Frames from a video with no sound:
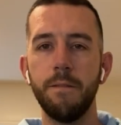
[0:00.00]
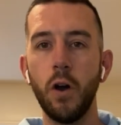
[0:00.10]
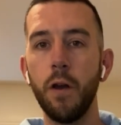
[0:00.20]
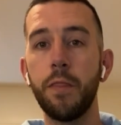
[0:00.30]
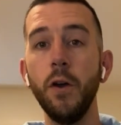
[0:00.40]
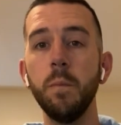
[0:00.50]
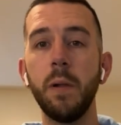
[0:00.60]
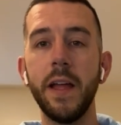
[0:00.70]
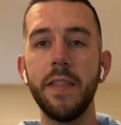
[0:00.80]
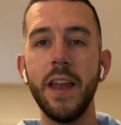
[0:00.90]
For our third
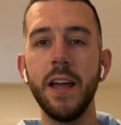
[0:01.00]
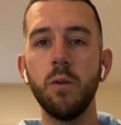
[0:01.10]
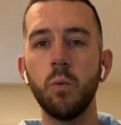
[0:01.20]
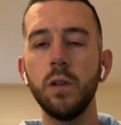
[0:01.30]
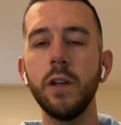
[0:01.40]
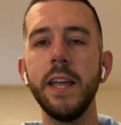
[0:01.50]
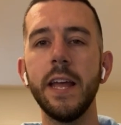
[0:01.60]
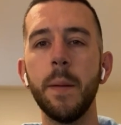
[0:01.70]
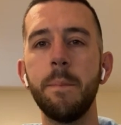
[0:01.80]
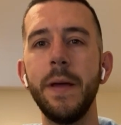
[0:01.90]
play of the night, we're looking
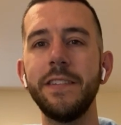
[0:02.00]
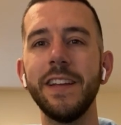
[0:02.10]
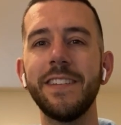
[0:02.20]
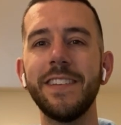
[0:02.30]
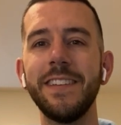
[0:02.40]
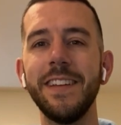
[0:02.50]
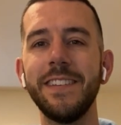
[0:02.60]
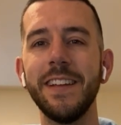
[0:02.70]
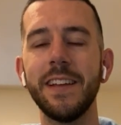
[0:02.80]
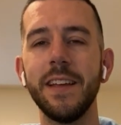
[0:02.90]
at a pitching
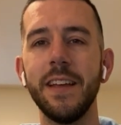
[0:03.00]
statistic